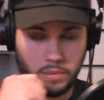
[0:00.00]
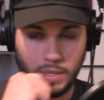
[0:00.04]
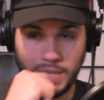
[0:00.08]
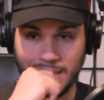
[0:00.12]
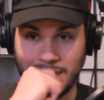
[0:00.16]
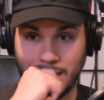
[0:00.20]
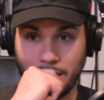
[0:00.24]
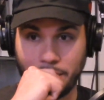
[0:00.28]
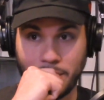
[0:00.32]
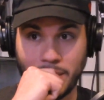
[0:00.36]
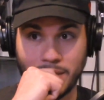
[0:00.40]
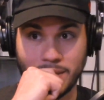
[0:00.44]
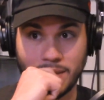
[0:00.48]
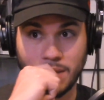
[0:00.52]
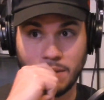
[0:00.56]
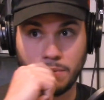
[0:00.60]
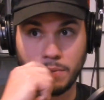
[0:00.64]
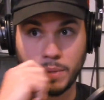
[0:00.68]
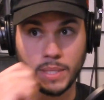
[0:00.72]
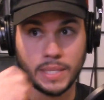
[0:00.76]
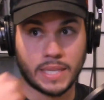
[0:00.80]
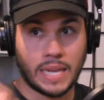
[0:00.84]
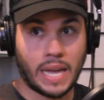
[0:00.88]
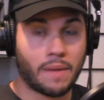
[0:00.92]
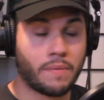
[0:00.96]
Not fast enough,
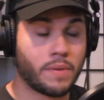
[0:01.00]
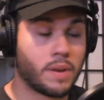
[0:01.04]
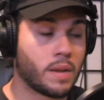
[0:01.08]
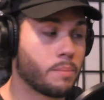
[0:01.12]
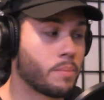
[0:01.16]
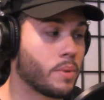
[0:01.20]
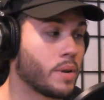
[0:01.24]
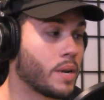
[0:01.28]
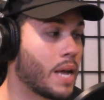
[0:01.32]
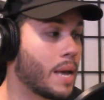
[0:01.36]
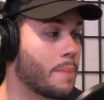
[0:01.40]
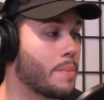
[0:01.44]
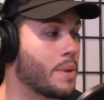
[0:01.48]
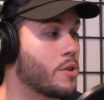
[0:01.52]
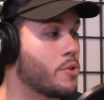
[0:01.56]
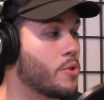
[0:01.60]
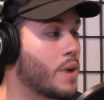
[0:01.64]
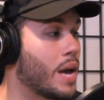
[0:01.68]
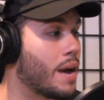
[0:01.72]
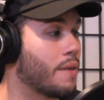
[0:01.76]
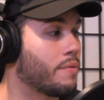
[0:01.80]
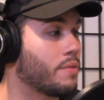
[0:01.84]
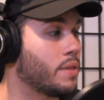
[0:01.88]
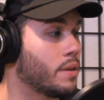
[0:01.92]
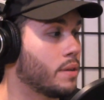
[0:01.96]
but it's happening. But I mean, you
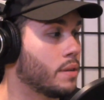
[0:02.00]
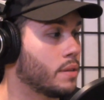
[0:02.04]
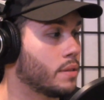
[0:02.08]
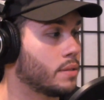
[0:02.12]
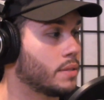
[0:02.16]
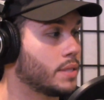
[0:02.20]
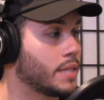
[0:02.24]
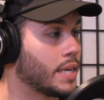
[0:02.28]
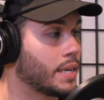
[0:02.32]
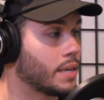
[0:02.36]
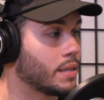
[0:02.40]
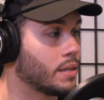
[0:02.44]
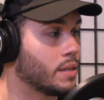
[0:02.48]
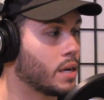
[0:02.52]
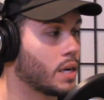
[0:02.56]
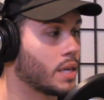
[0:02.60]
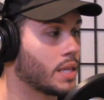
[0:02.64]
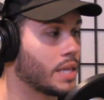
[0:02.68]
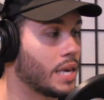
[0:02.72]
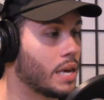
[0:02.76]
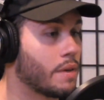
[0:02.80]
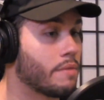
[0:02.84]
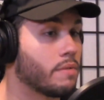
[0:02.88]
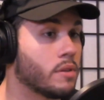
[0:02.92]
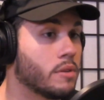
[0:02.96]
have to take a look at
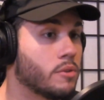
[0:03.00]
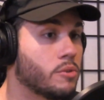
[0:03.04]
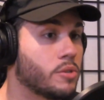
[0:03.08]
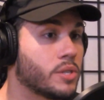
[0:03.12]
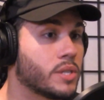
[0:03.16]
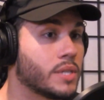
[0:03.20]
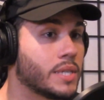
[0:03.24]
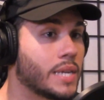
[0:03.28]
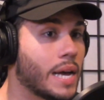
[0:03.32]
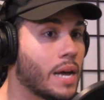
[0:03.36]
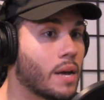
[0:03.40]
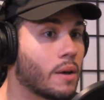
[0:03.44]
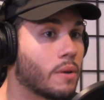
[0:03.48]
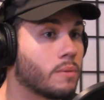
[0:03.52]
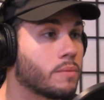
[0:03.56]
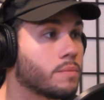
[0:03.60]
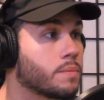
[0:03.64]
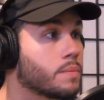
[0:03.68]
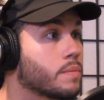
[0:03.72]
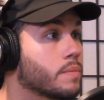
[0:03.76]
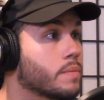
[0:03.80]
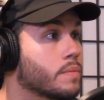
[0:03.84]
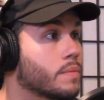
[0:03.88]
the evolution now.